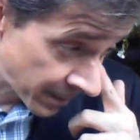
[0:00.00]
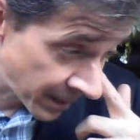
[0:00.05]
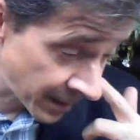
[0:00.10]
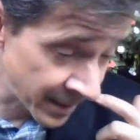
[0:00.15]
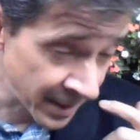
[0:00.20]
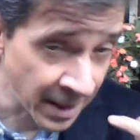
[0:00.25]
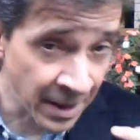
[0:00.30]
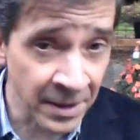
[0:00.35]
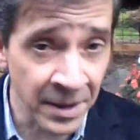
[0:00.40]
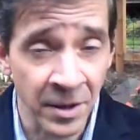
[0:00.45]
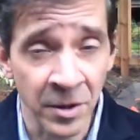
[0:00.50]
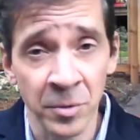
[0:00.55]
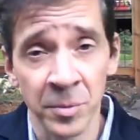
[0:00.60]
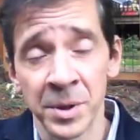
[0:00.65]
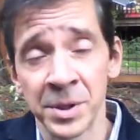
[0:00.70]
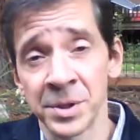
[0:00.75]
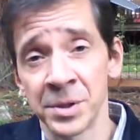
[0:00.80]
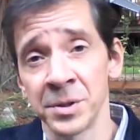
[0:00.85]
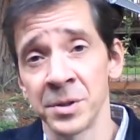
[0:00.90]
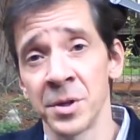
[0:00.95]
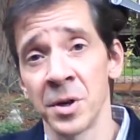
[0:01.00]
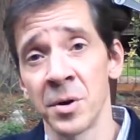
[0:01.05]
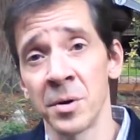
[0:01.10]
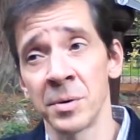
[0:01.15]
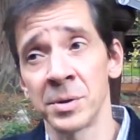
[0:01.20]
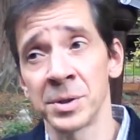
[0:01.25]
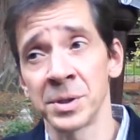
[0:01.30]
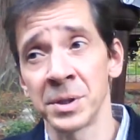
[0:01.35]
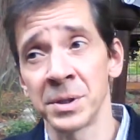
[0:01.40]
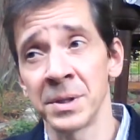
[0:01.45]
Another reason,
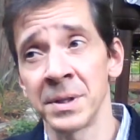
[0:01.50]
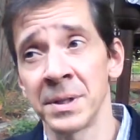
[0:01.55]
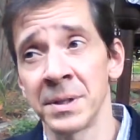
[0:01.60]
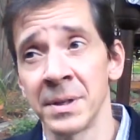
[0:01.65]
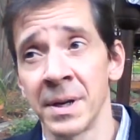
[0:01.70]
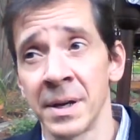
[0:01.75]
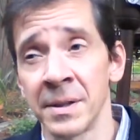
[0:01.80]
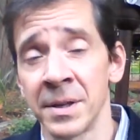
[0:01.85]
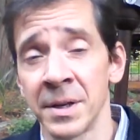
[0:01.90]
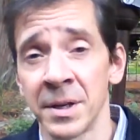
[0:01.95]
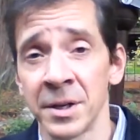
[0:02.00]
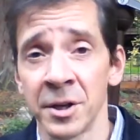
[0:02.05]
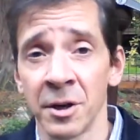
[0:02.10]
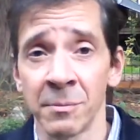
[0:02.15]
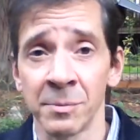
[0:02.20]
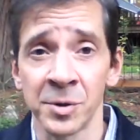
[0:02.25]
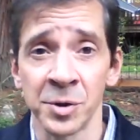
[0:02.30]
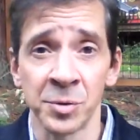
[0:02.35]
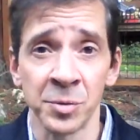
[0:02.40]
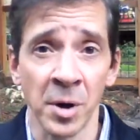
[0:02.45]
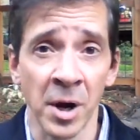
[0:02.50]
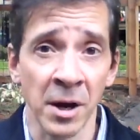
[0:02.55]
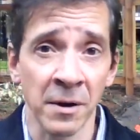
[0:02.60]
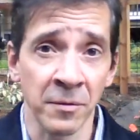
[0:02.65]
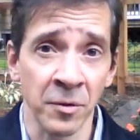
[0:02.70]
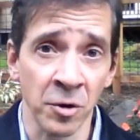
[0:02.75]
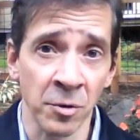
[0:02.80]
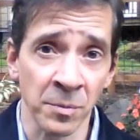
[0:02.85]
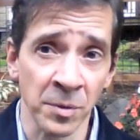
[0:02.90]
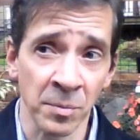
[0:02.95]
though, is I think it helps drive
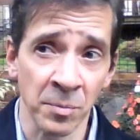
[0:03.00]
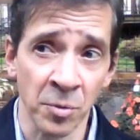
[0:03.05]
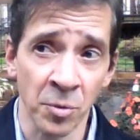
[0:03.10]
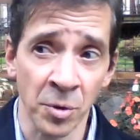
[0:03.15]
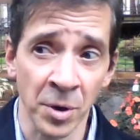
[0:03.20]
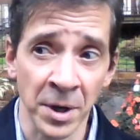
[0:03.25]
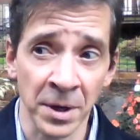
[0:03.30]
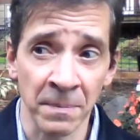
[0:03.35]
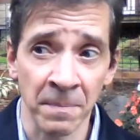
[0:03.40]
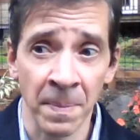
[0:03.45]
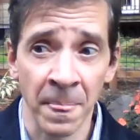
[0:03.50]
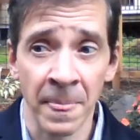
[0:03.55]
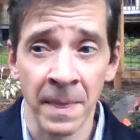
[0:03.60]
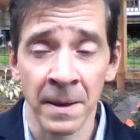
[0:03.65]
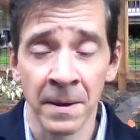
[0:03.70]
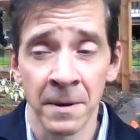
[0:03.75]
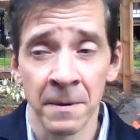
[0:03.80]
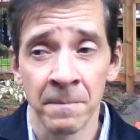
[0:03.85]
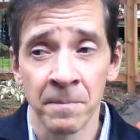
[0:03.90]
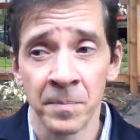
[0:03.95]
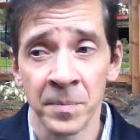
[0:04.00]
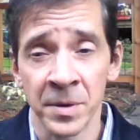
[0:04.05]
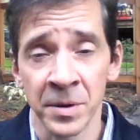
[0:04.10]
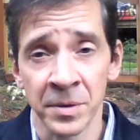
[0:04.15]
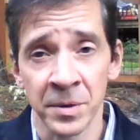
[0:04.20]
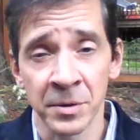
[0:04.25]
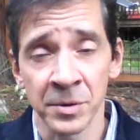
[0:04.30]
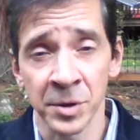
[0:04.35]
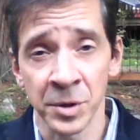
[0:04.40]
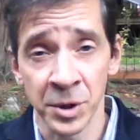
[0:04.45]
home the point
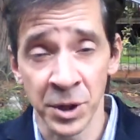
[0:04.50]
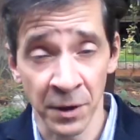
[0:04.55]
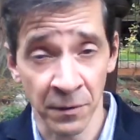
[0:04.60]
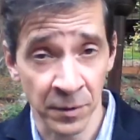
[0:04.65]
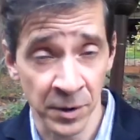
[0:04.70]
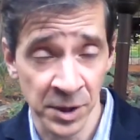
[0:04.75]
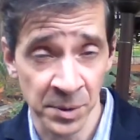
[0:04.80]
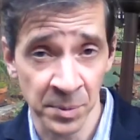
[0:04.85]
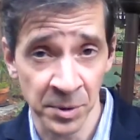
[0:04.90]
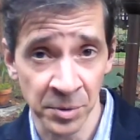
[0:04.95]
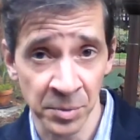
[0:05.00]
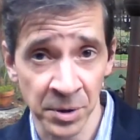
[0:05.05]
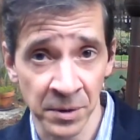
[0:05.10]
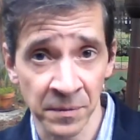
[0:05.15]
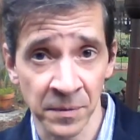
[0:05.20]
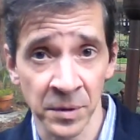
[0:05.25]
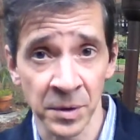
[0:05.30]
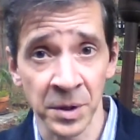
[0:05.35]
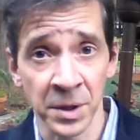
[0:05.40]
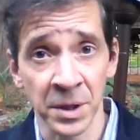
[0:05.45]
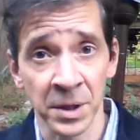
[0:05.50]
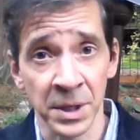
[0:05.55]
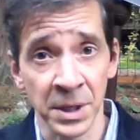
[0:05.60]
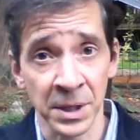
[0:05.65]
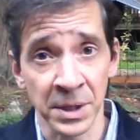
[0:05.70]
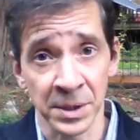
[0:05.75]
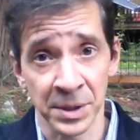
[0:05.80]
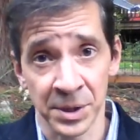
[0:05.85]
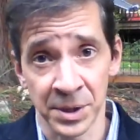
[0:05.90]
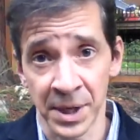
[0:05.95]
that there's a difference between
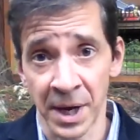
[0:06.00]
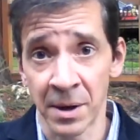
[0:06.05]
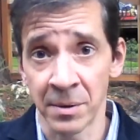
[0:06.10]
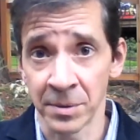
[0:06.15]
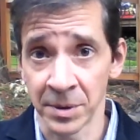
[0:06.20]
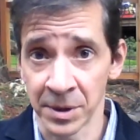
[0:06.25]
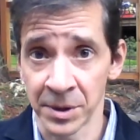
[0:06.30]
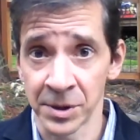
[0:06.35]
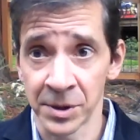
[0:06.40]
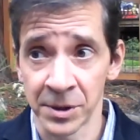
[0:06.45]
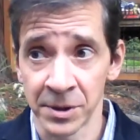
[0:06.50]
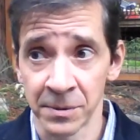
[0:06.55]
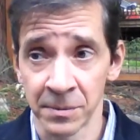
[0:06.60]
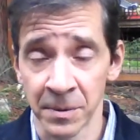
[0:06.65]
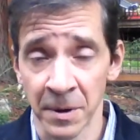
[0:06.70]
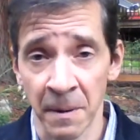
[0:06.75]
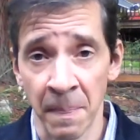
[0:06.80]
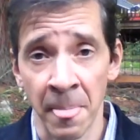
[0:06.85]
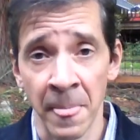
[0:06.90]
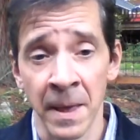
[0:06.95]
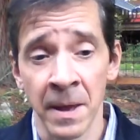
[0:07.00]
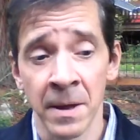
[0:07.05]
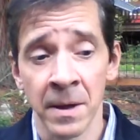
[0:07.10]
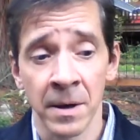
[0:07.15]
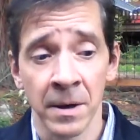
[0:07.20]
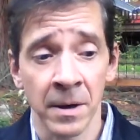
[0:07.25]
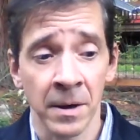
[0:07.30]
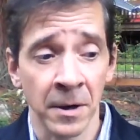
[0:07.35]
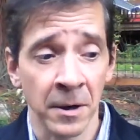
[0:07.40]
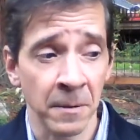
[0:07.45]
validity and soundness.
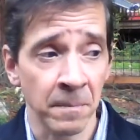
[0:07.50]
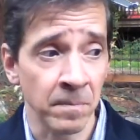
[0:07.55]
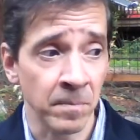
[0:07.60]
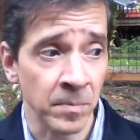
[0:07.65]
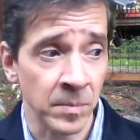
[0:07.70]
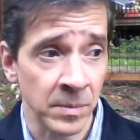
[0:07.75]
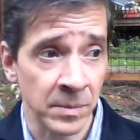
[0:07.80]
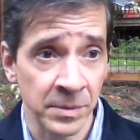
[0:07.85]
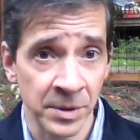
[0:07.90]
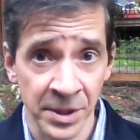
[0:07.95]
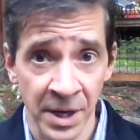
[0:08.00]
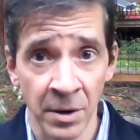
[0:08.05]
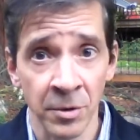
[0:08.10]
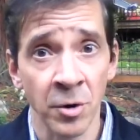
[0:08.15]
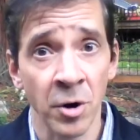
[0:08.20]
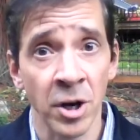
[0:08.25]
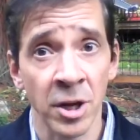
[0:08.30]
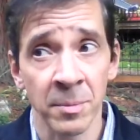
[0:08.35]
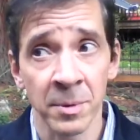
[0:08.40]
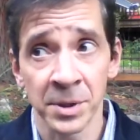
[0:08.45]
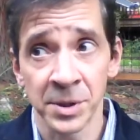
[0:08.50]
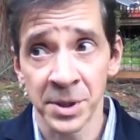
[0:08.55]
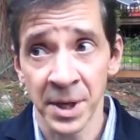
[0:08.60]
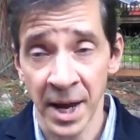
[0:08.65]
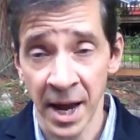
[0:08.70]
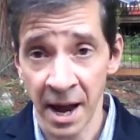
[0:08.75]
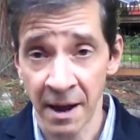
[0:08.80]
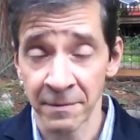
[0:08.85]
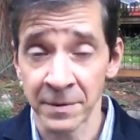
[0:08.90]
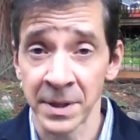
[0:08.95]
Sound arguments
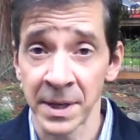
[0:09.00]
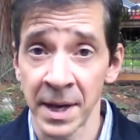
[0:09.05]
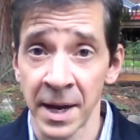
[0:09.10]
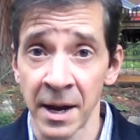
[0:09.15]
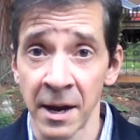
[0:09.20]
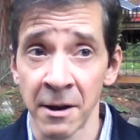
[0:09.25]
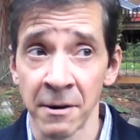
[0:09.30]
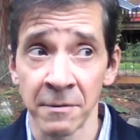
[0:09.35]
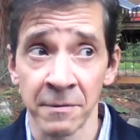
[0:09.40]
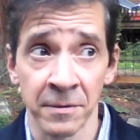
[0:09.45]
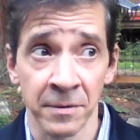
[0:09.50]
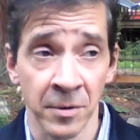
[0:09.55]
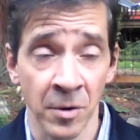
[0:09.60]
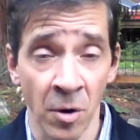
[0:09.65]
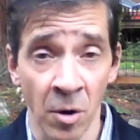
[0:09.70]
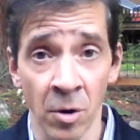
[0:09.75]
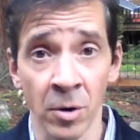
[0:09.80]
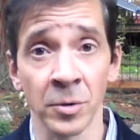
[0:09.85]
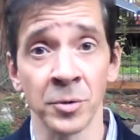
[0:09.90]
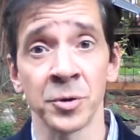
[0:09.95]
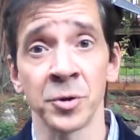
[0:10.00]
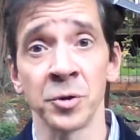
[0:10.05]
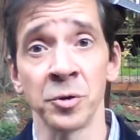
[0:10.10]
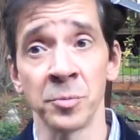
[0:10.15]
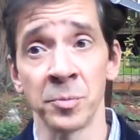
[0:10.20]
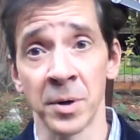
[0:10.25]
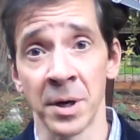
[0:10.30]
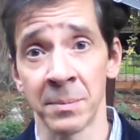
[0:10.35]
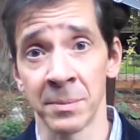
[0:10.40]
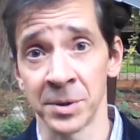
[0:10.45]
have to have all true
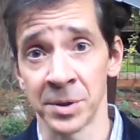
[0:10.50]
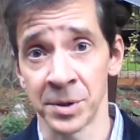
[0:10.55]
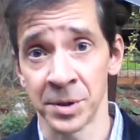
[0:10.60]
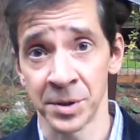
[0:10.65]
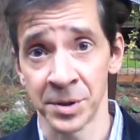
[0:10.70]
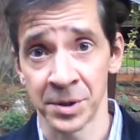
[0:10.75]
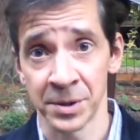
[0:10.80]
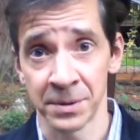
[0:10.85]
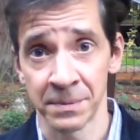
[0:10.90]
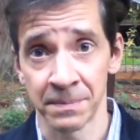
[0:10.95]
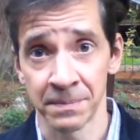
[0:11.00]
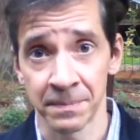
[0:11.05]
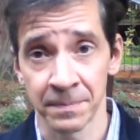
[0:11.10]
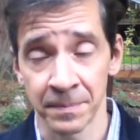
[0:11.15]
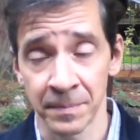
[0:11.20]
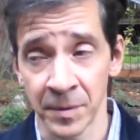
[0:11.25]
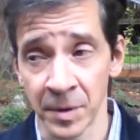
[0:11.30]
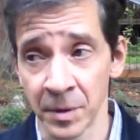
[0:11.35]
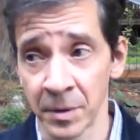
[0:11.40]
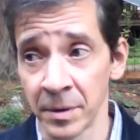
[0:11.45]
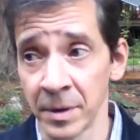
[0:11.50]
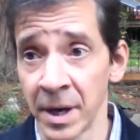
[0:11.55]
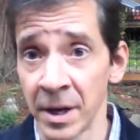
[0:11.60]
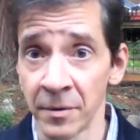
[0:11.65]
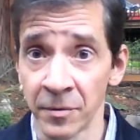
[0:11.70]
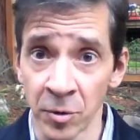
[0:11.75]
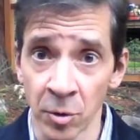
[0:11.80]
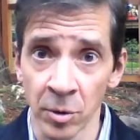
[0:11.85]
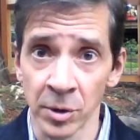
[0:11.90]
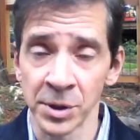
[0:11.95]
premises. And
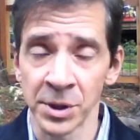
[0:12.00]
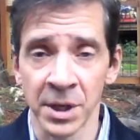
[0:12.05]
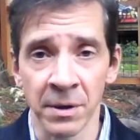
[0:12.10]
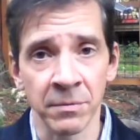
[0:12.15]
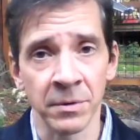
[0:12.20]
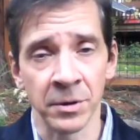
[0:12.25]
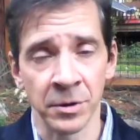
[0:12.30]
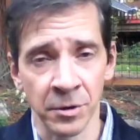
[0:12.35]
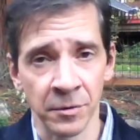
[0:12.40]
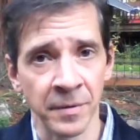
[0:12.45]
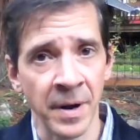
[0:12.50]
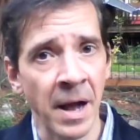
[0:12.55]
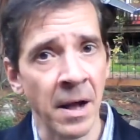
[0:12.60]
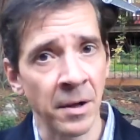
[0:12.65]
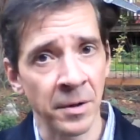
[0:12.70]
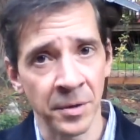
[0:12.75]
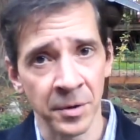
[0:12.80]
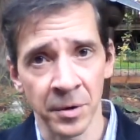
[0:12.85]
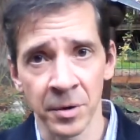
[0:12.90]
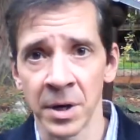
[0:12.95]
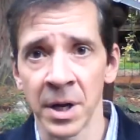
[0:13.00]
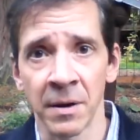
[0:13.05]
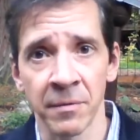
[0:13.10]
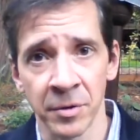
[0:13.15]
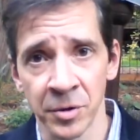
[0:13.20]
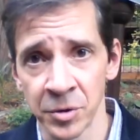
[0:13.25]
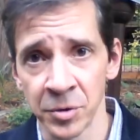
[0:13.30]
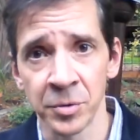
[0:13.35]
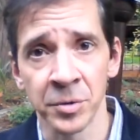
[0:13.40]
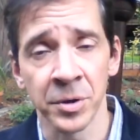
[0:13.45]
of course, given that they're valid, they're going to have
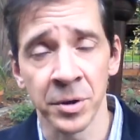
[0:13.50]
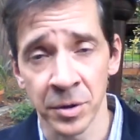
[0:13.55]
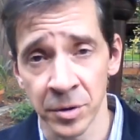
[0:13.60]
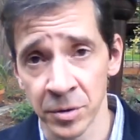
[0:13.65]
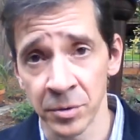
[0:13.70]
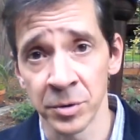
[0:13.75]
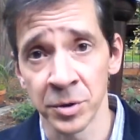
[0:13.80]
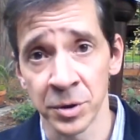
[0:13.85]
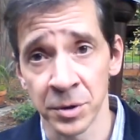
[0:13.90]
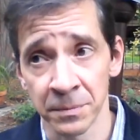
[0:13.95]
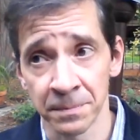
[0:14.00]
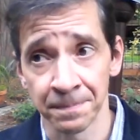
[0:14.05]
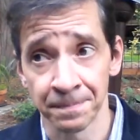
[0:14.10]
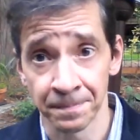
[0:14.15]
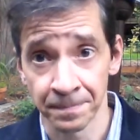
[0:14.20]
a true conclusion